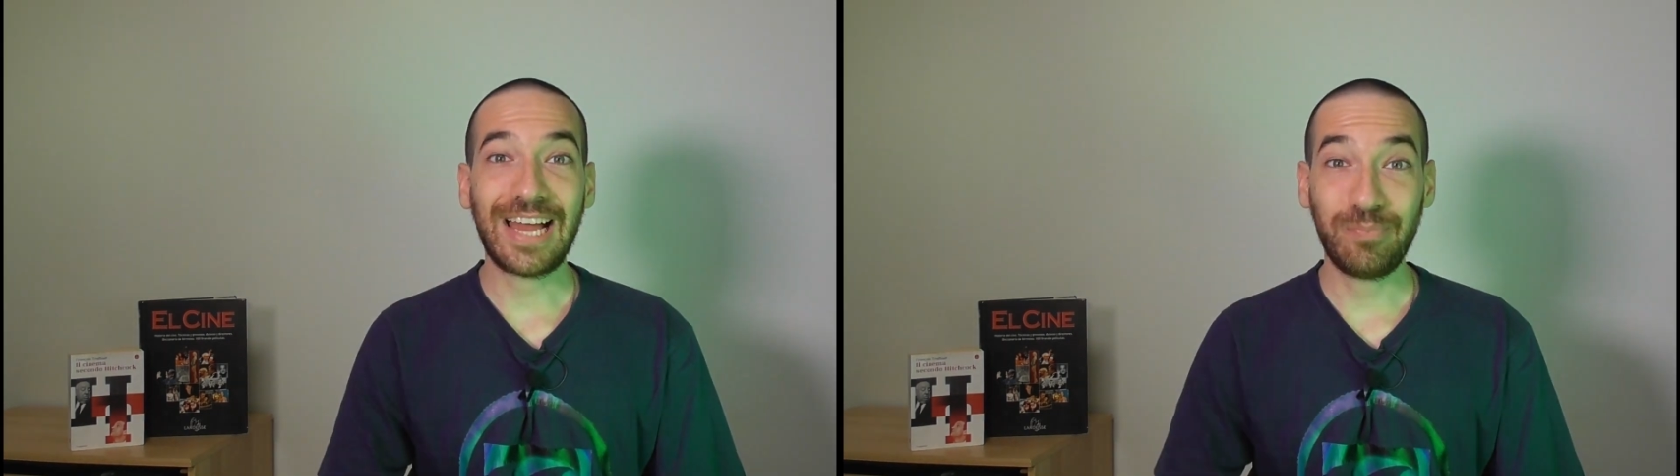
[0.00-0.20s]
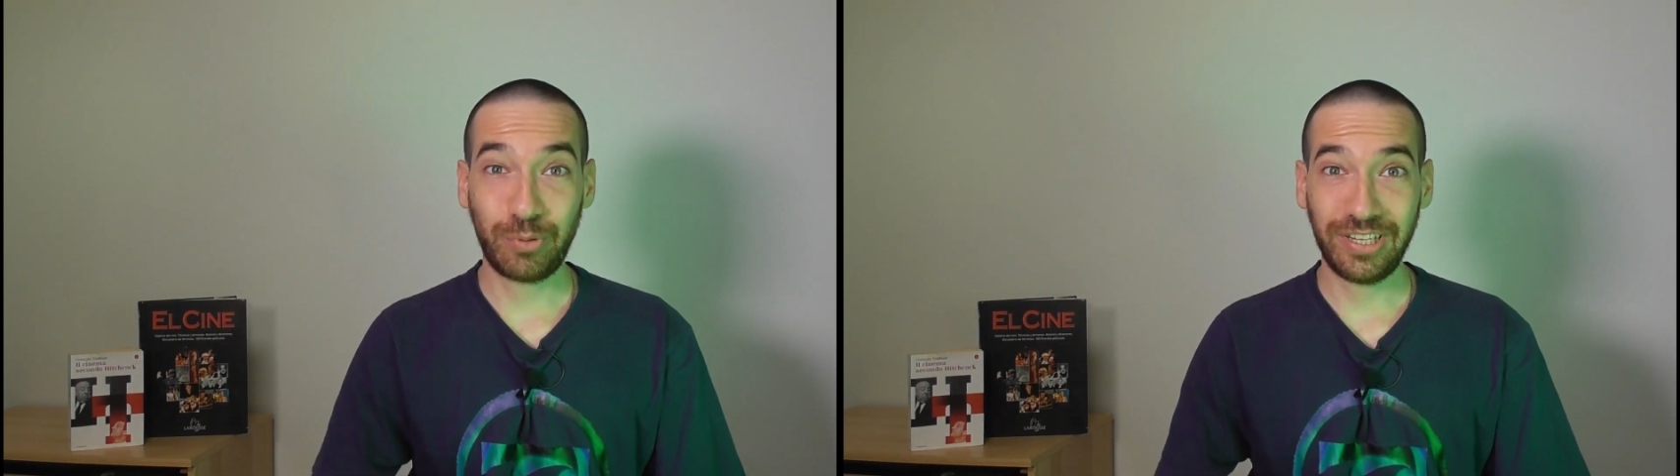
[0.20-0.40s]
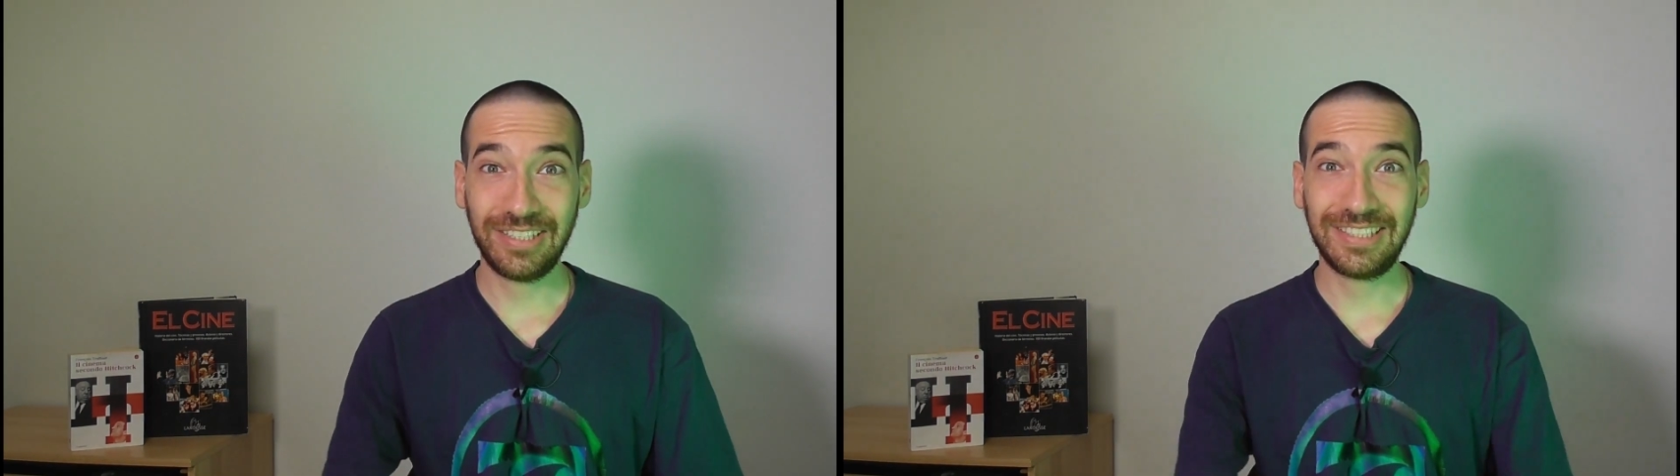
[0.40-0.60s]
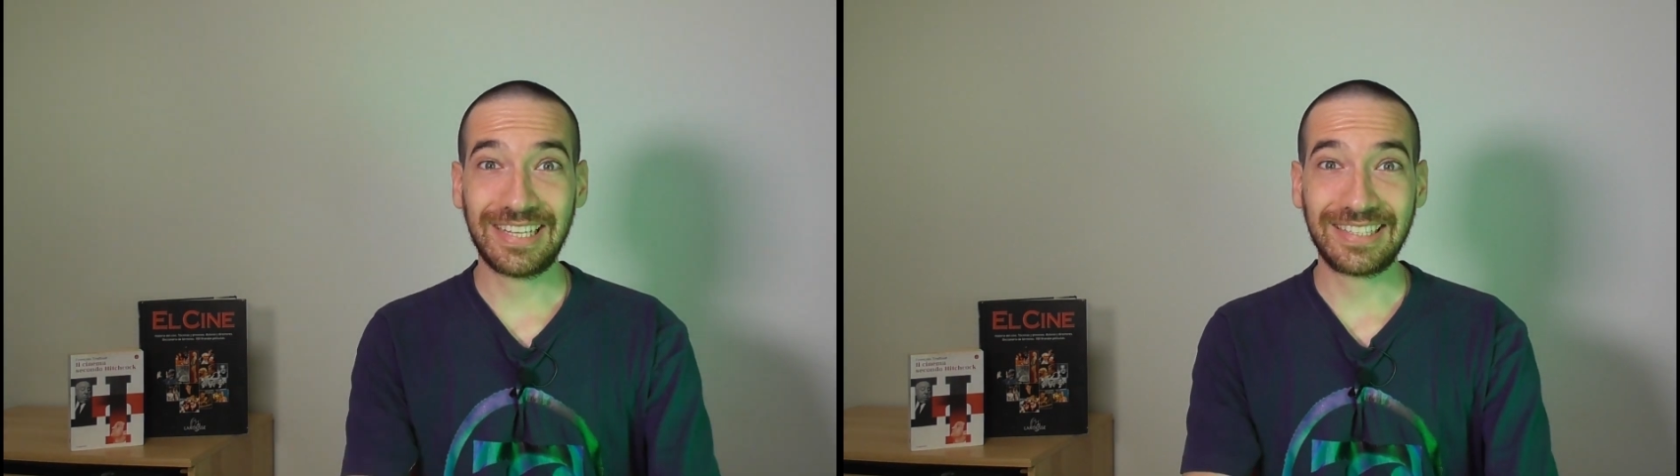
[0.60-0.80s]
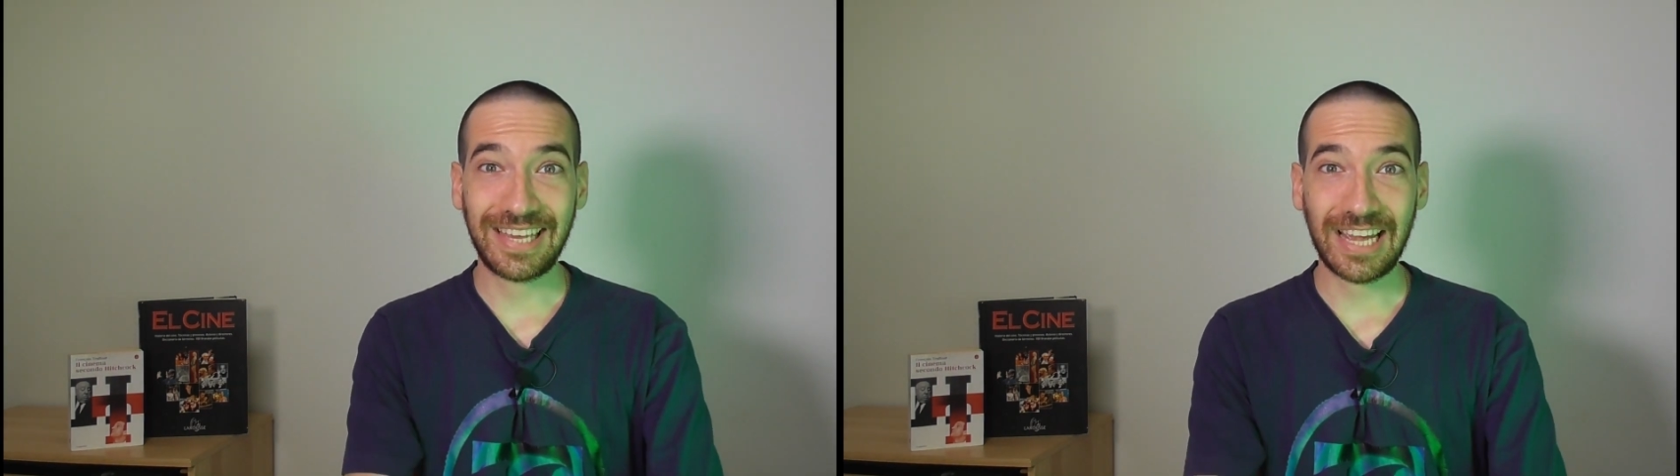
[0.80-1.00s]
I predicted
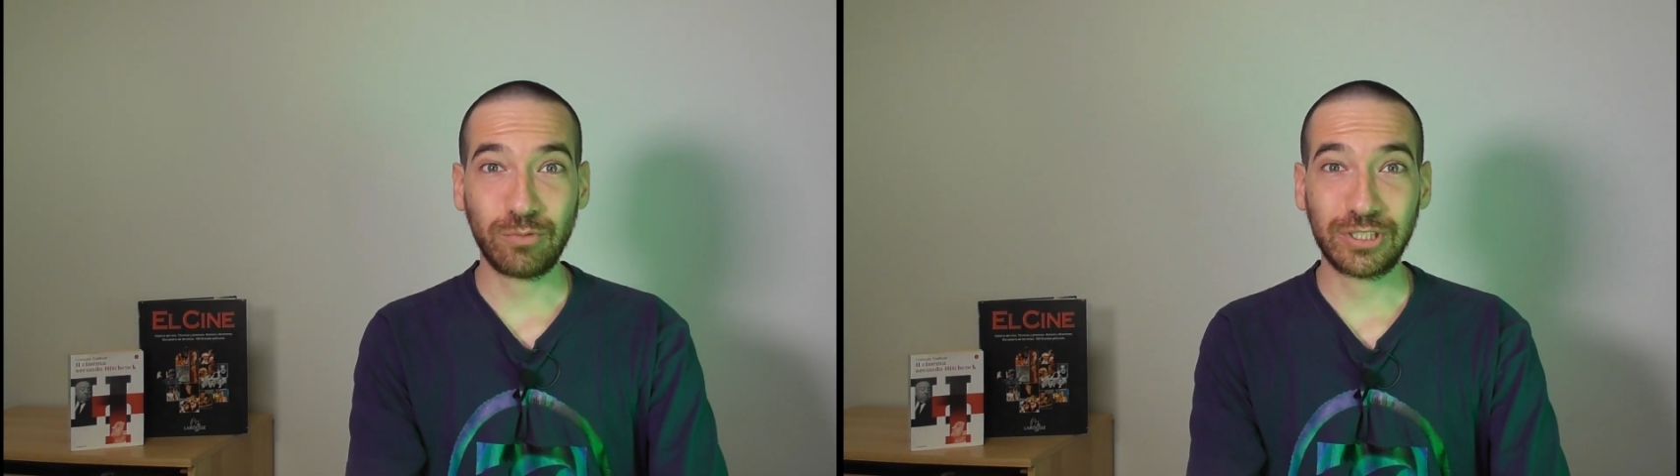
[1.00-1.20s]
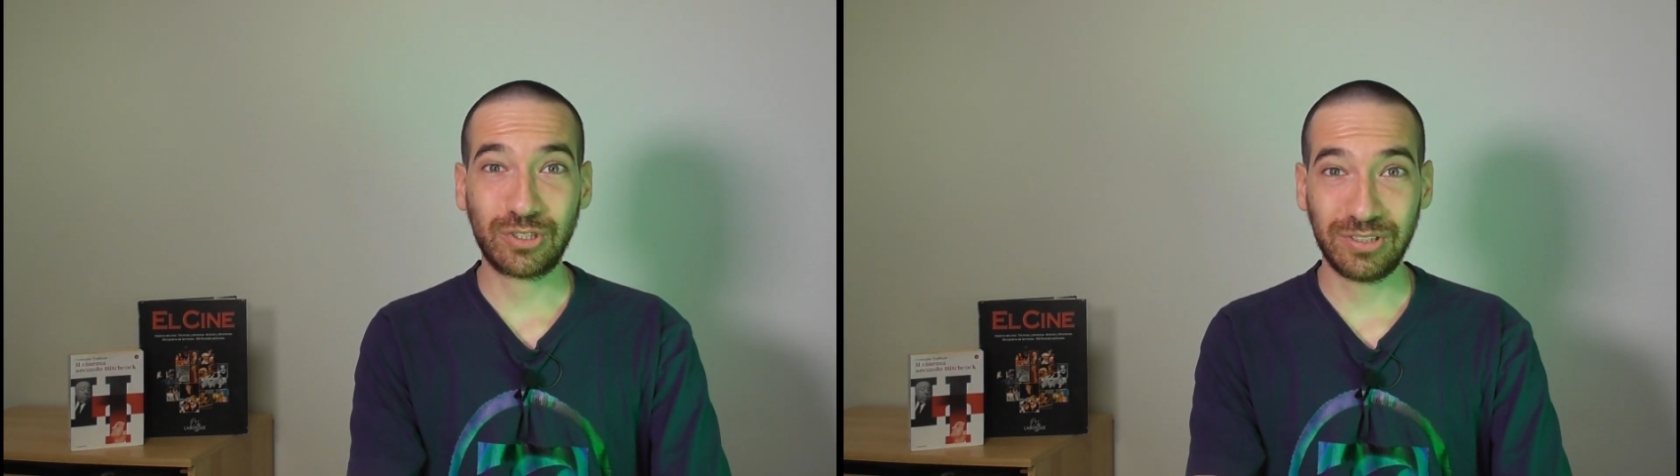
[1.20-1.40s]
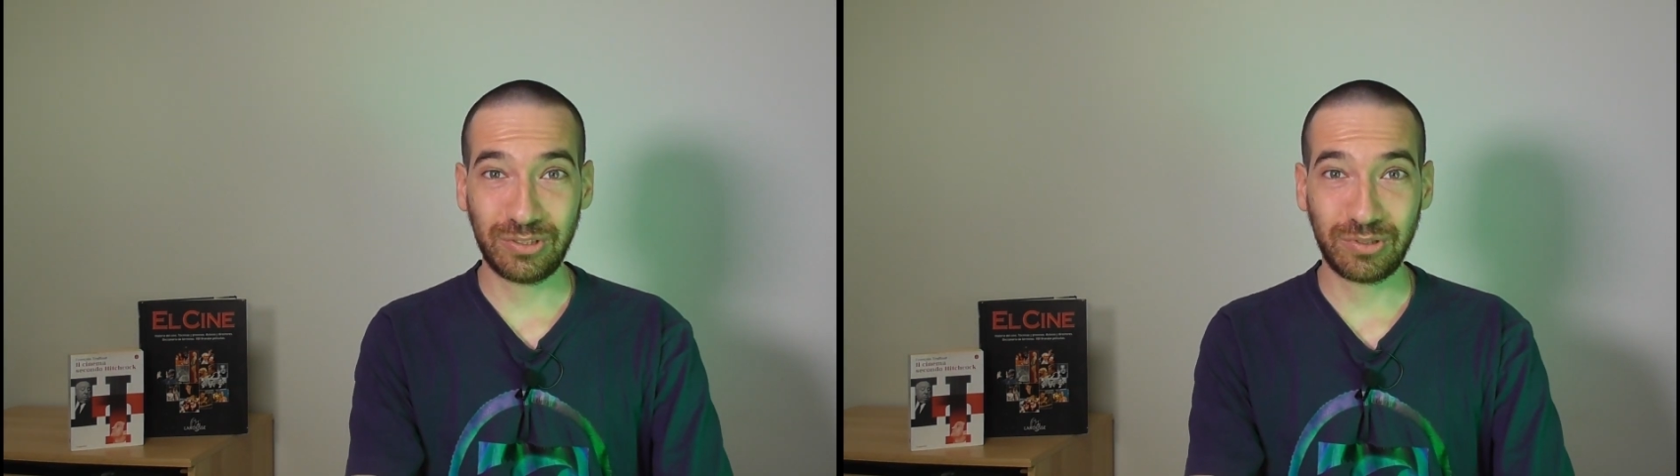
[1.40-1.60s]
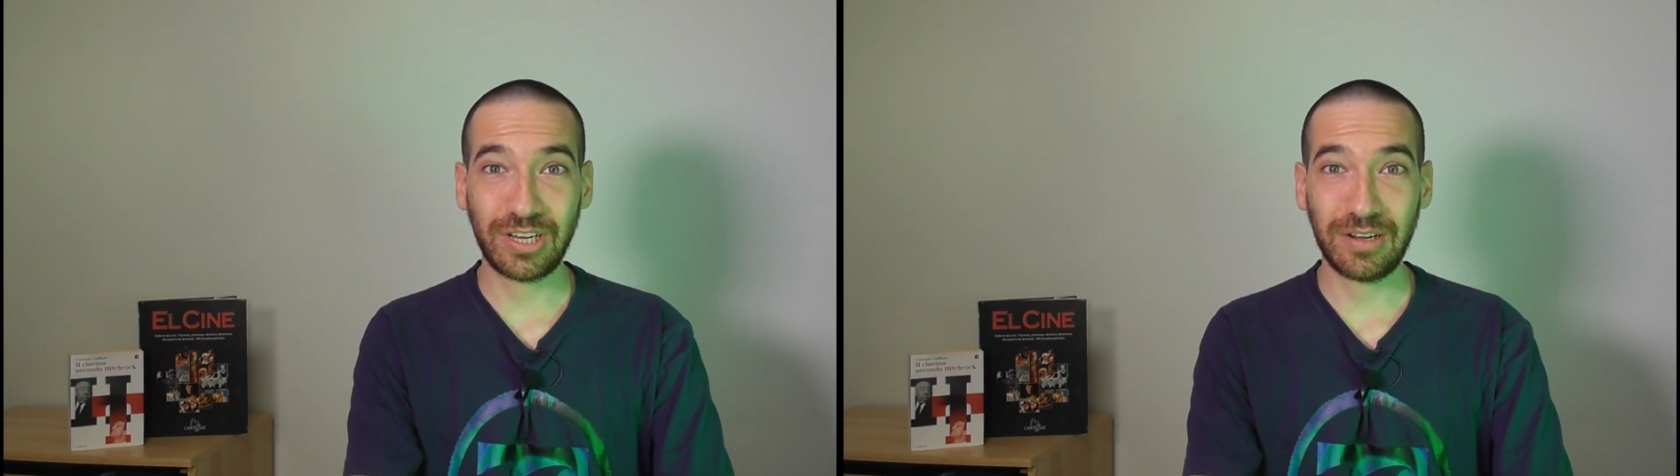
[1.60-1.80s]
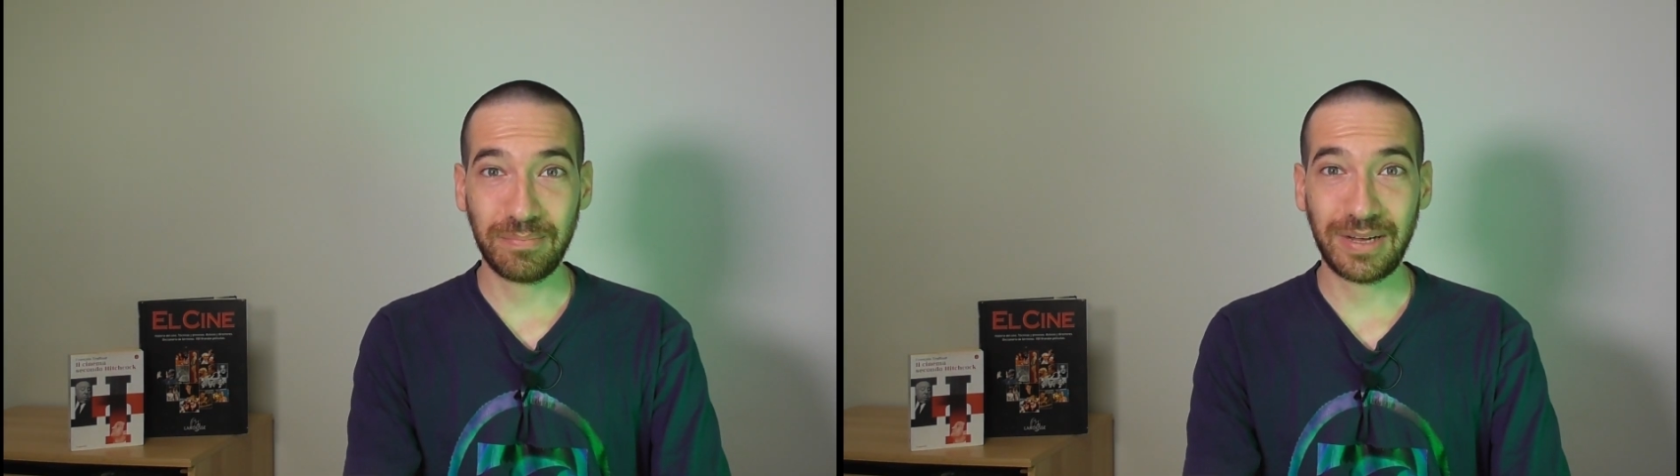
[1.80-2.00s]
that Kat was going to
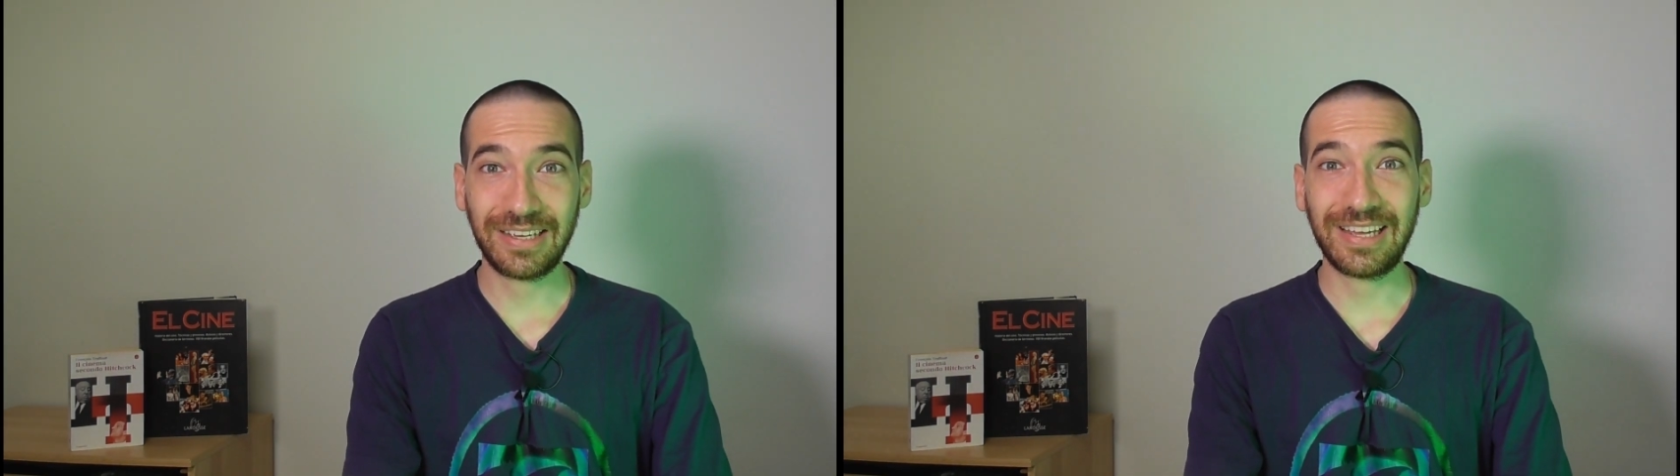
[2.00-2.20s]
come back